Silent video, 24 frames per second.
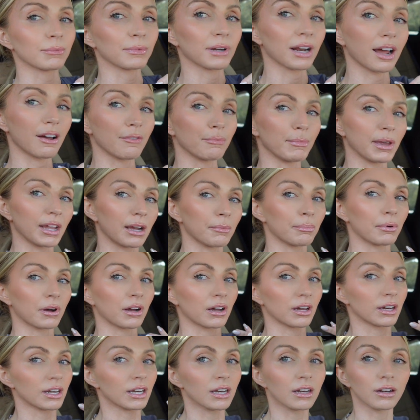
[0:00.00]
I'm gonna have makeup
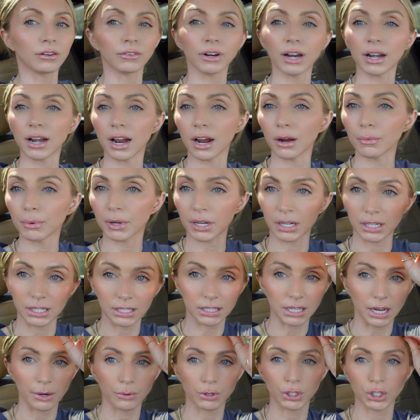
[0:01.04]
on right now
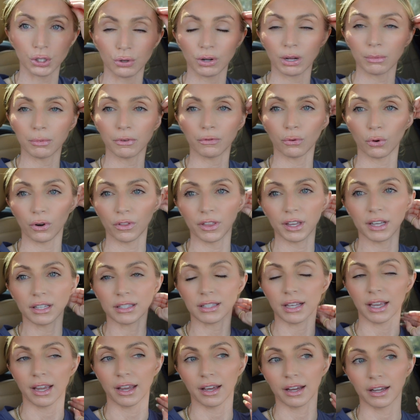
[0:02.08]
because I was shooting before
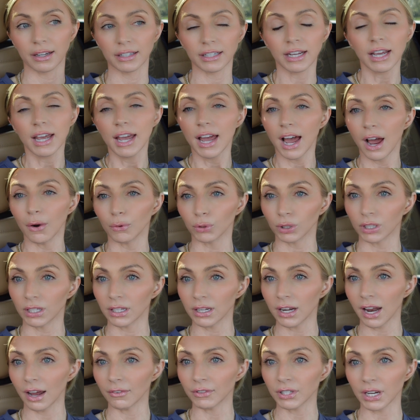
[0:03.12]
this and I really
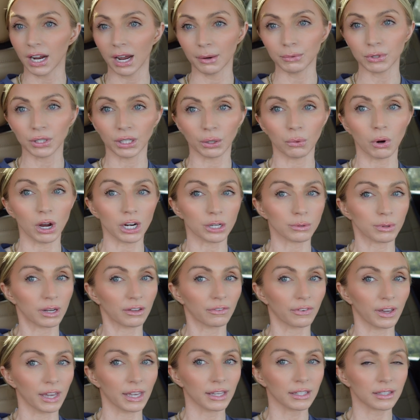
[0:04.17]
didn't have time to like wash my
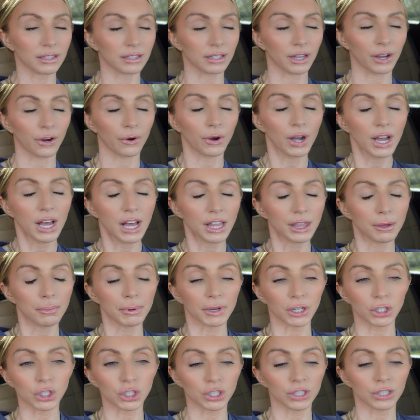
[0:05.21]
face, so the
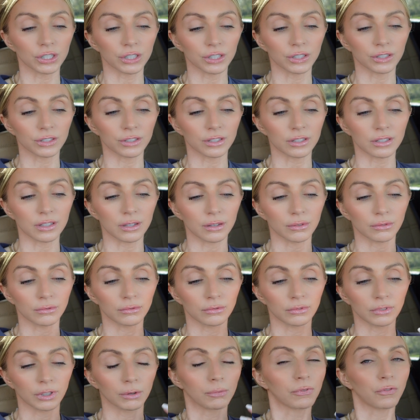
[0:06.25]

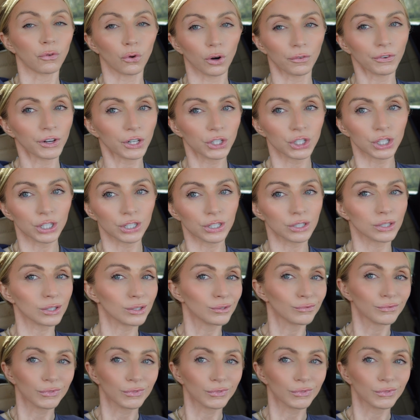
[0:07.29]
before pictures